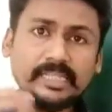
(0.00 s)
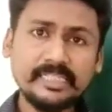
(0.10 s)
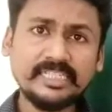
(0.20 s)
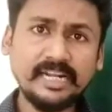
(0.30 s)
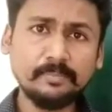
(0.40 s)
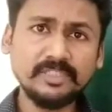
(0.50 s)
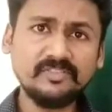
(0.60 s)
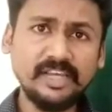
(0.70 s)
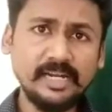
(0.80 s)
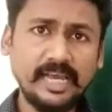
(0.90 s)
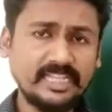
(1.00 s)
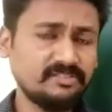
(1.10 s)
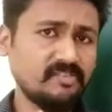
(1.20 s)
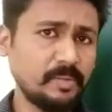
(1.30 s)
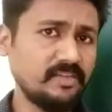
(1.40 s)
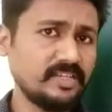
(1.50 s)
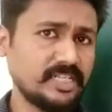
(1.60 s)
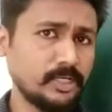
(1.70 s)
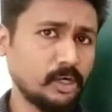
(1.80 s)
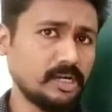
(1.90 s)
This atmosphere, as we have
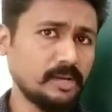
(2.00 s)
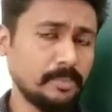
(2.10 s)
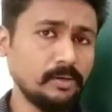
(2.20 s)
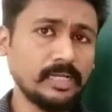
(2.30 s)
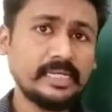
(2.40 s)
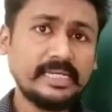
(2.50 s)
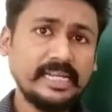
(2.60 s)
previously talked about,